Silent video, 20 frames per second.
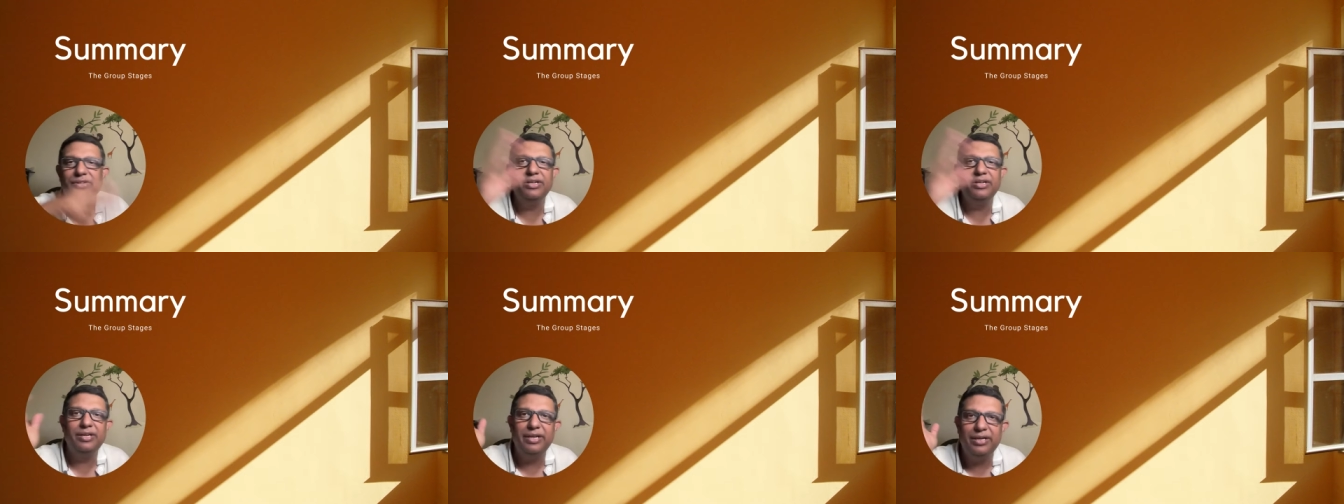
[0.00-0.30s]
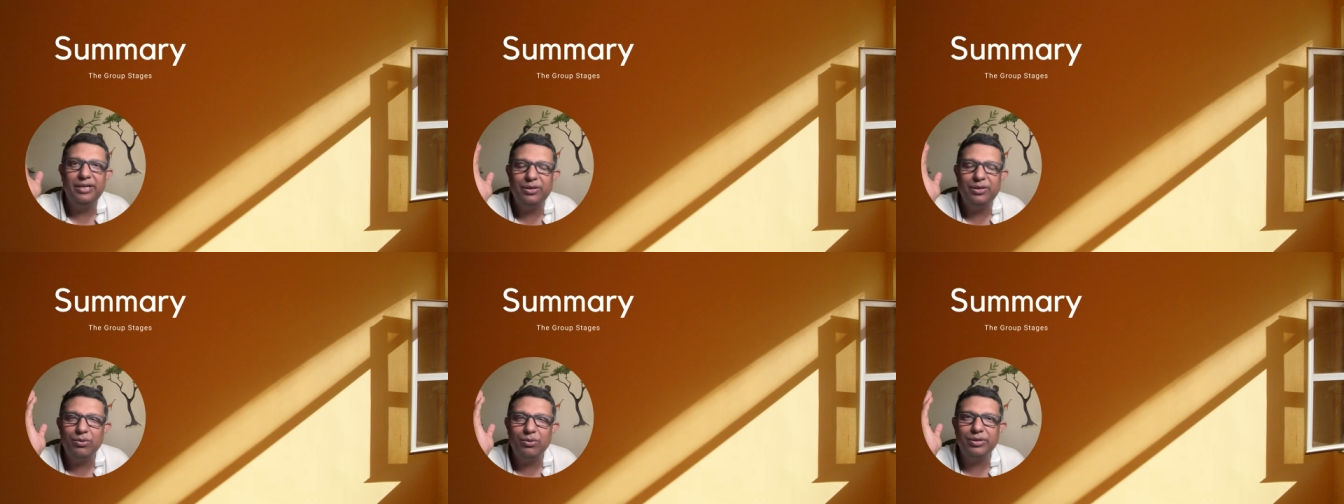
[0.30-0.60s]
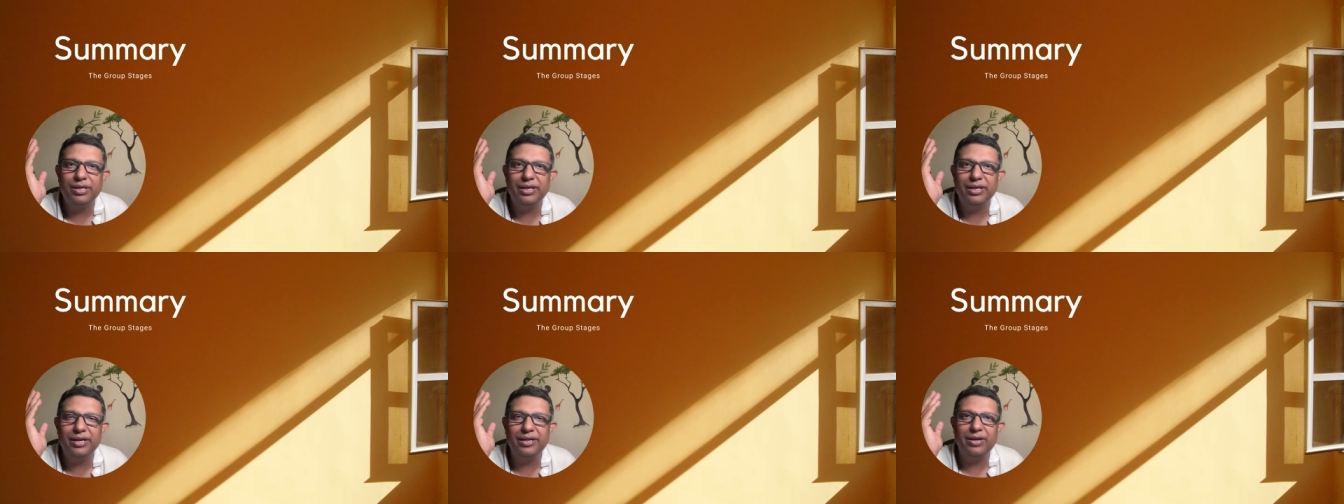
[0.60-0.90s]
really
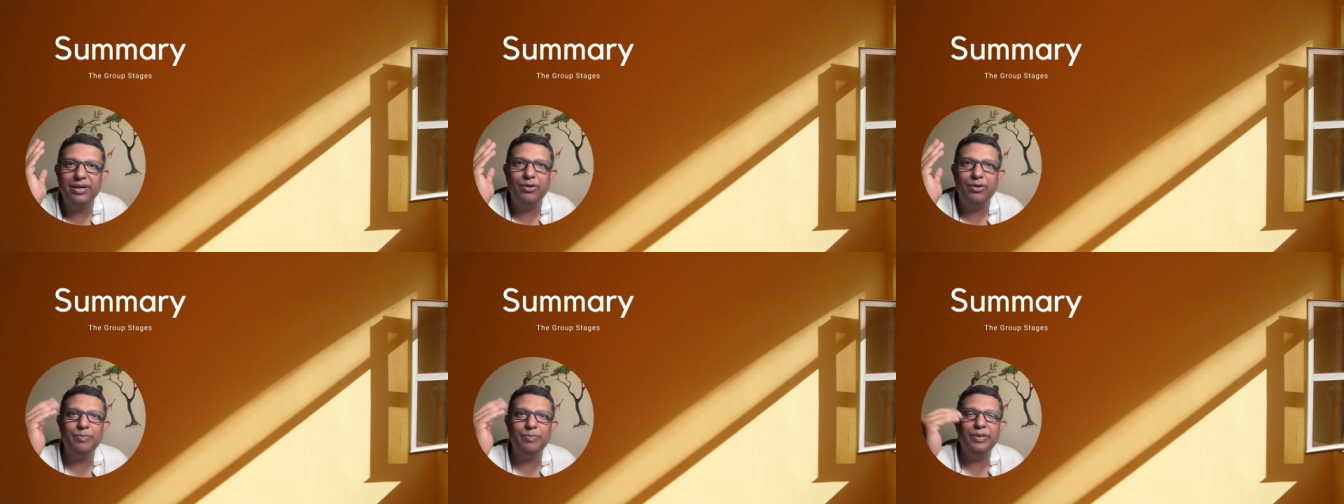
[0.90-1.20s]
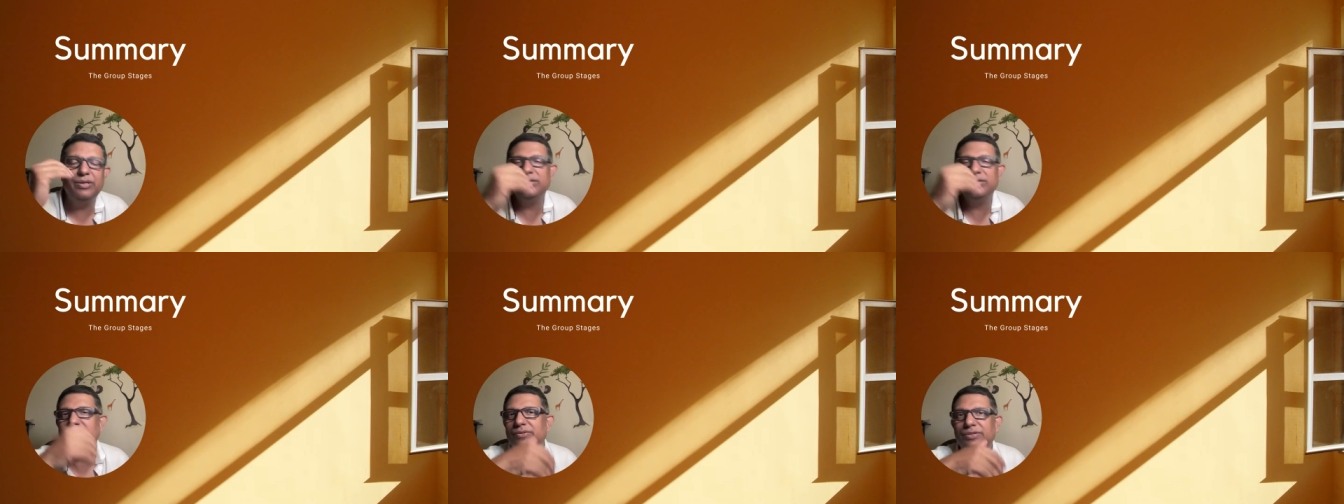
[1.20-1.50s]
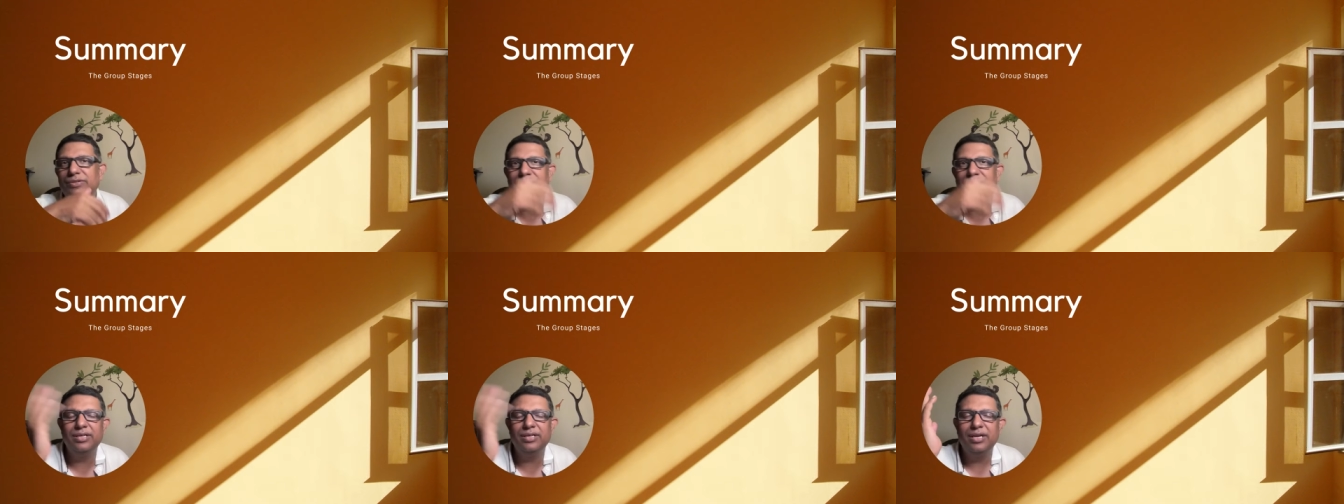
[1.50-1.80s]
tonking it out because
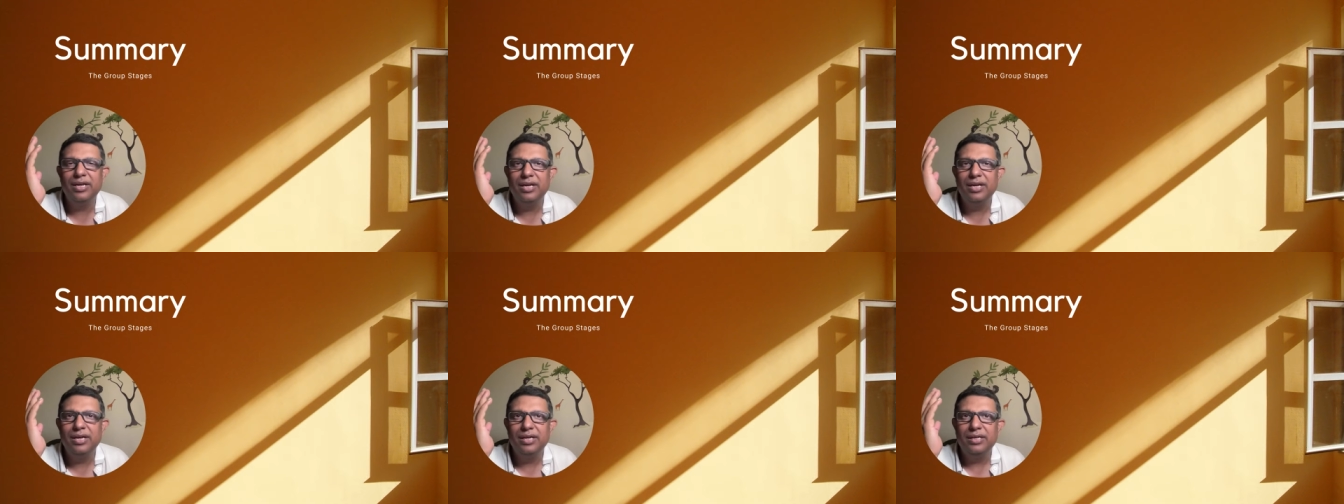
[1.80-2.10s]
he was